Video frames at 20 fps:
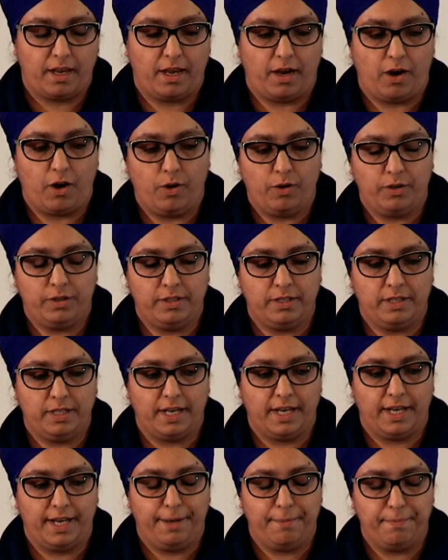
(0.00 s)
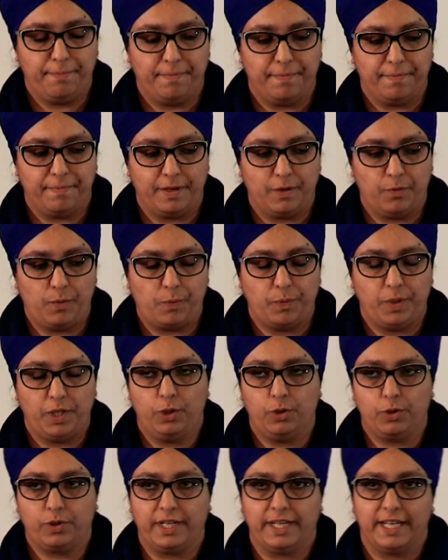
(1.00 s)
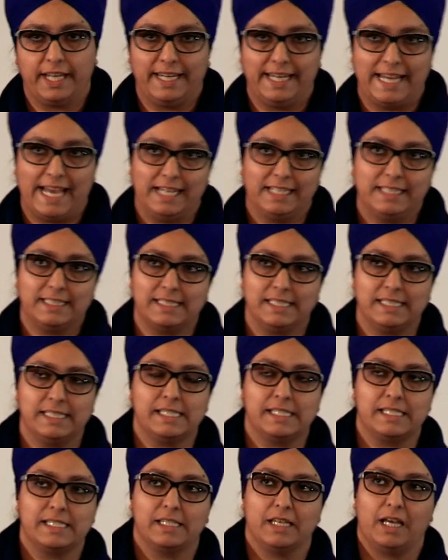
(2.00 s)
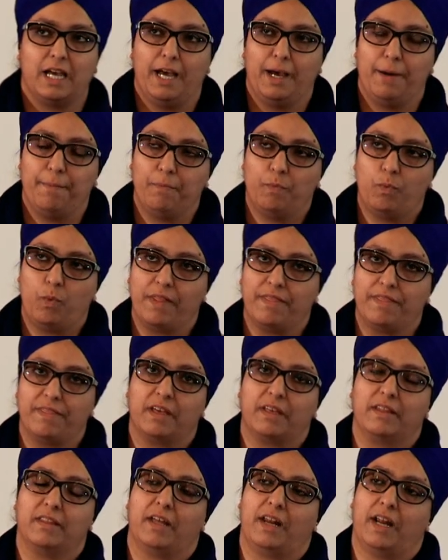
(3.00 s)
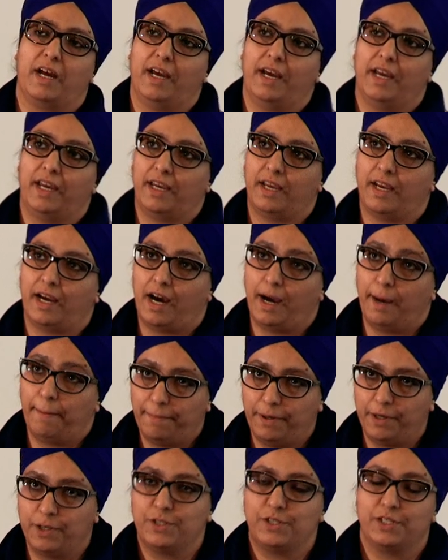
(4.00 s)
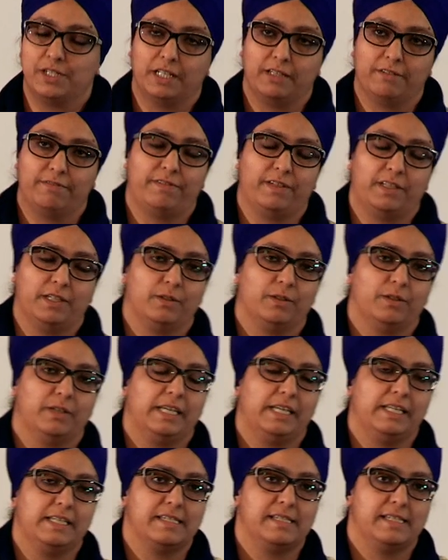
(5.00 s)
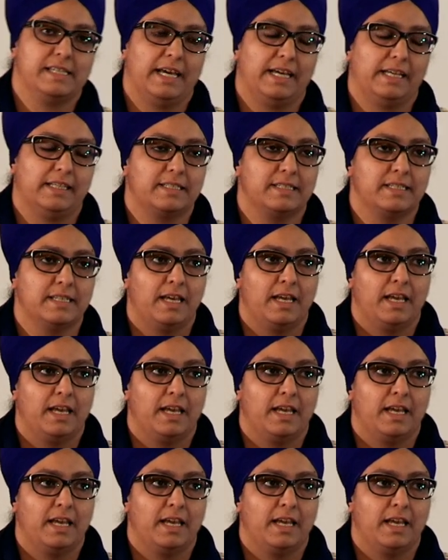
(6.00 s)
on when we look at analysis, one thing that I personally feel is that